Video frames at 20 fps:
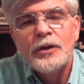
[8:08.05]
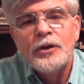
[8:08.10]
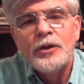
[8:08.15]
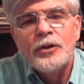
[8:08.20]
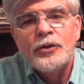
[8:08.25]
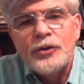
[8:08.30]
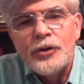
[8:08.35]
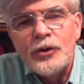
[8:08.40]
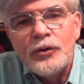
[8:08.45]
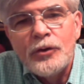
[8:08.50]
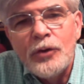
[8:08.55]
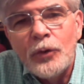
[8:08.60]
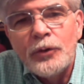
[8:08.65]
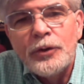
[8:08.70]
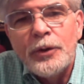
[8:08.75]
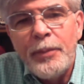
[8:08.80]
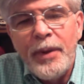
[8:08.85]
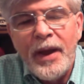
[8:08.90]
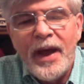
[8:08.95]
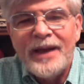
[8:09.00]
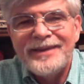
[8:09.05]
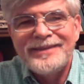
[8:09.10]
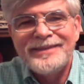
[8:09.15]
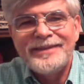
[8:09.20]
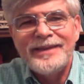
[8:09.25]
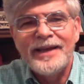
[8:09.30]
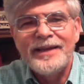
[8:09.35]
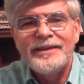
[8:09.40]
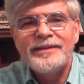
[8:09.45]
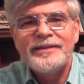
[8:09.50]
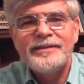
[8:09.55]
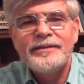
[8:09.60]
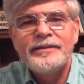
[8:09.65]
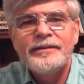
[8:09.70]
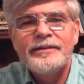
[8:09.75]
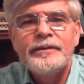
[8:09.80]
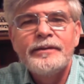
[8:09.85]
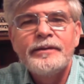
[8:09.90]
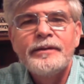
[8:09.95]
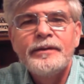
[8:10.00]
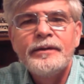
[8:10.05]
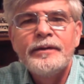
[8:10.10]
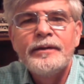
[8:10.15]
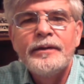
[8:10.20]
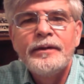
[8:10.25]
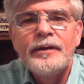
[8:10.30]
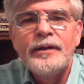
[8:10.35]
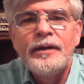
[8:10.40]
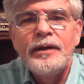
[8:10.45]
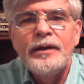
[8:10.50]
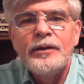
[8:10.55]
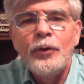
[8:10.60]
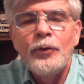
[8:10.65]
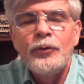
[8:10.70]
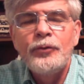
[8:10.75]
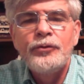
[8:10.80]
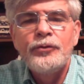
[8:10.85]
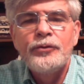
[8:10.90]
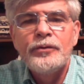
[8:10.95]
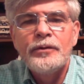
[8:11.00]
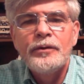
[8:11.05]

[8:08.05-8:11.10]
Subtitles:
Do you note the past tense in those